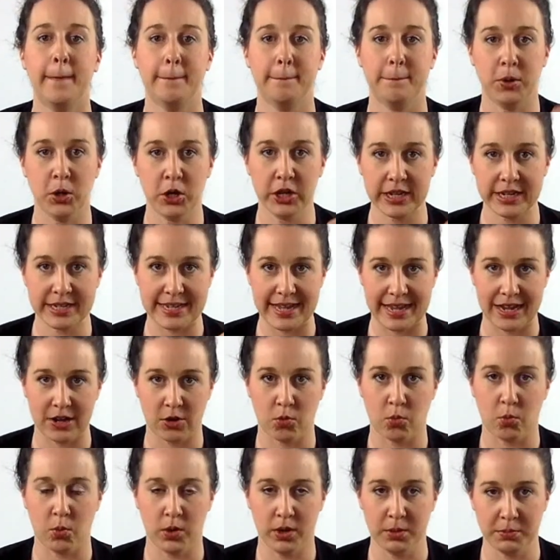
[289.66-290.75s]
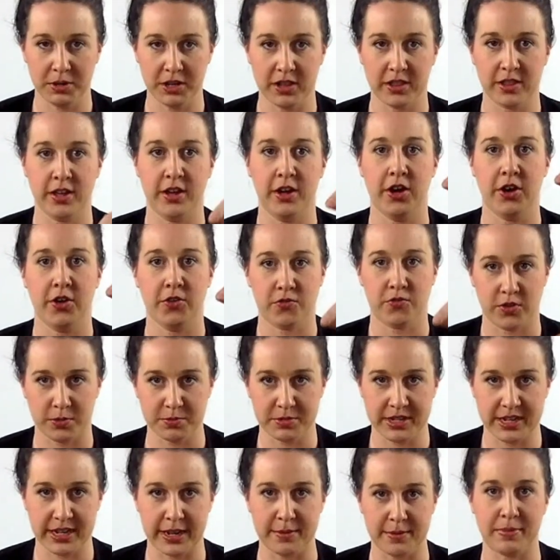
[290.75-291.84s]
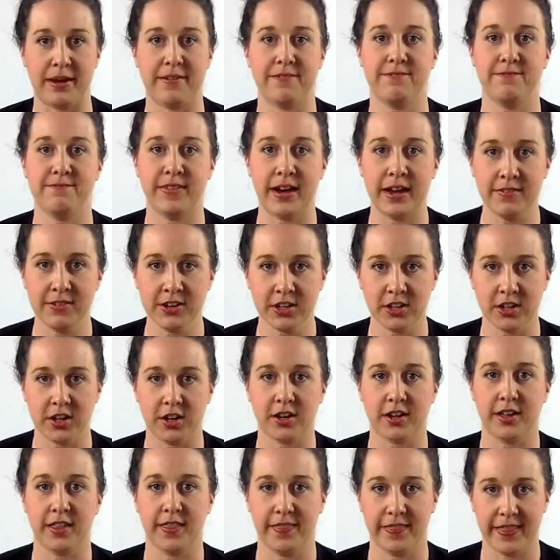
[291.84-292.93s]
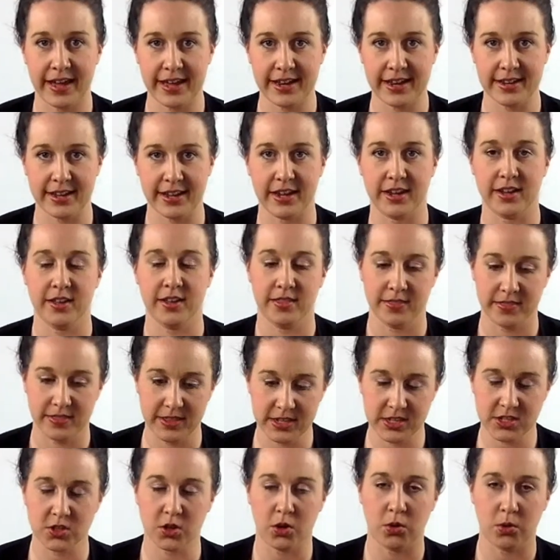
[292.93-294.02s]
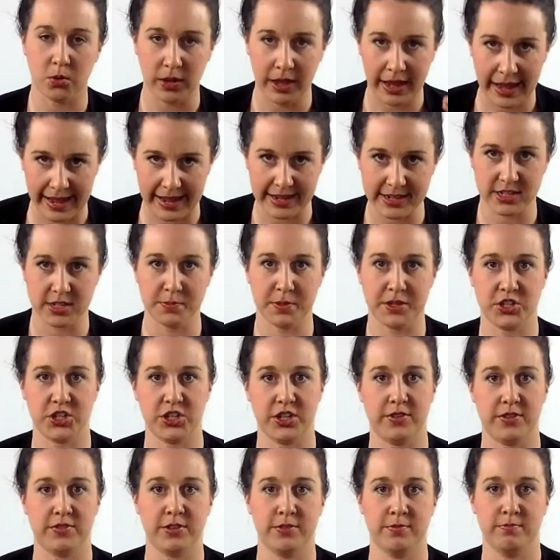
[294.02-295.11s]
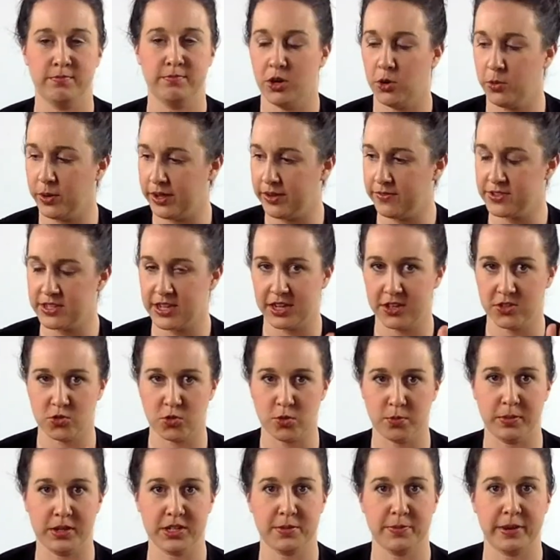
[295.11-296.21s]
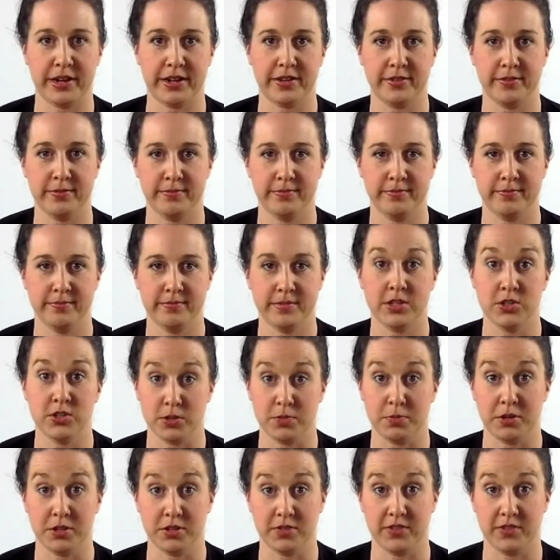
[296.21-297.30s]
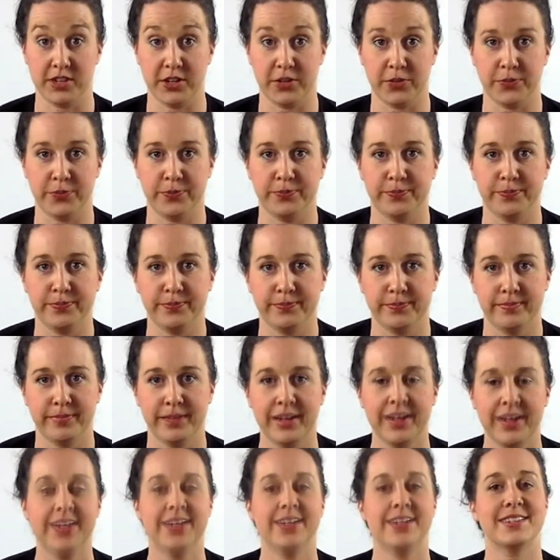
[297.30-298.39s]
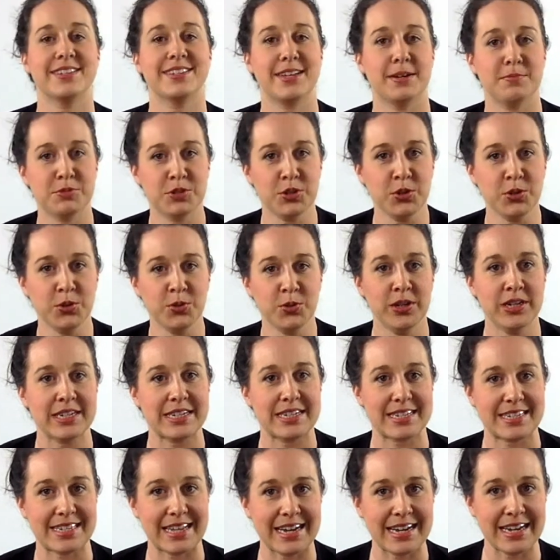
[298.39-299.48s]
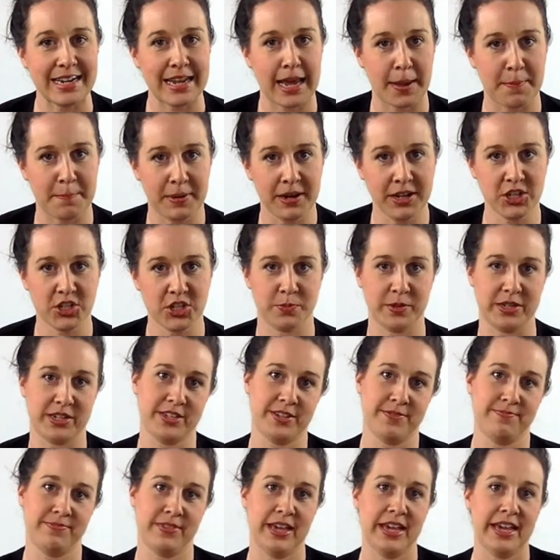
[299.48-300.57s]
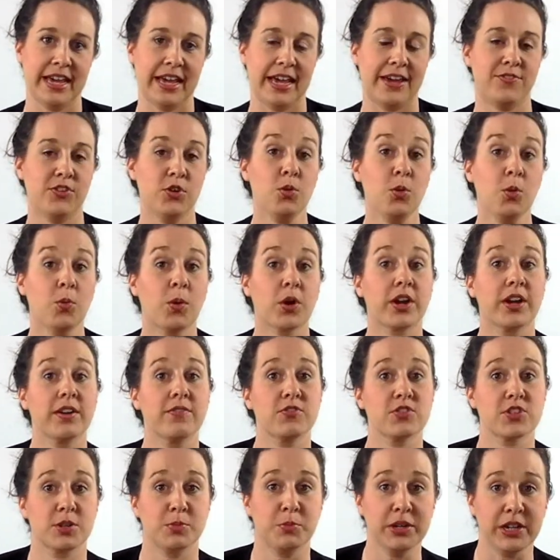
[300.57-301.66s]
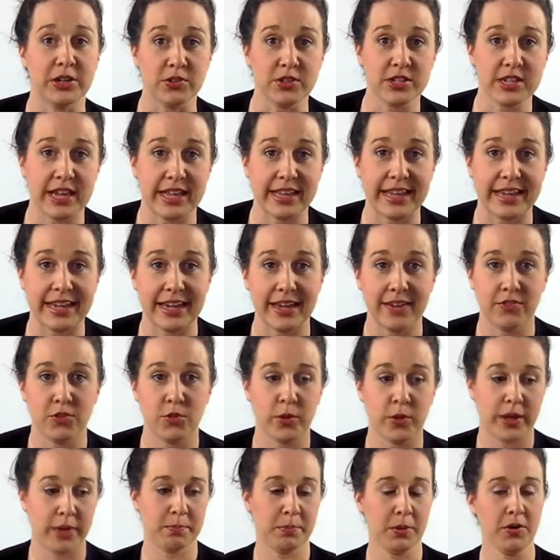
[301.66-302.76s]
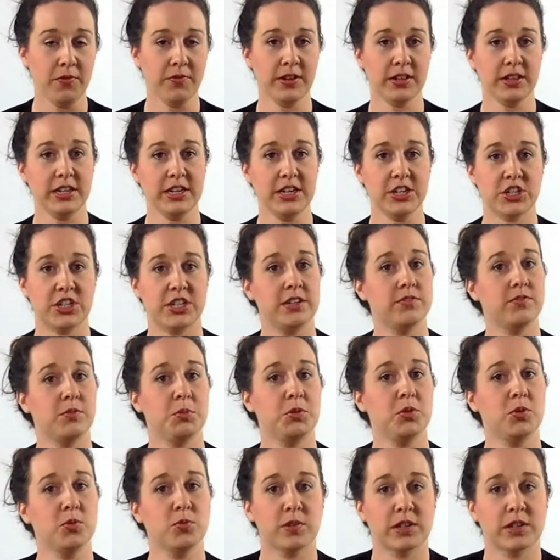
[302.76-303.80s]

put it down 1 month from today. By 5 o'clock that day, this goal has to be achieved. No ifs, ands, or buts about it. Seriously, pause the video. Step 2, decide a punishment. If you were working for someone else and they gave you a perfectly achievable,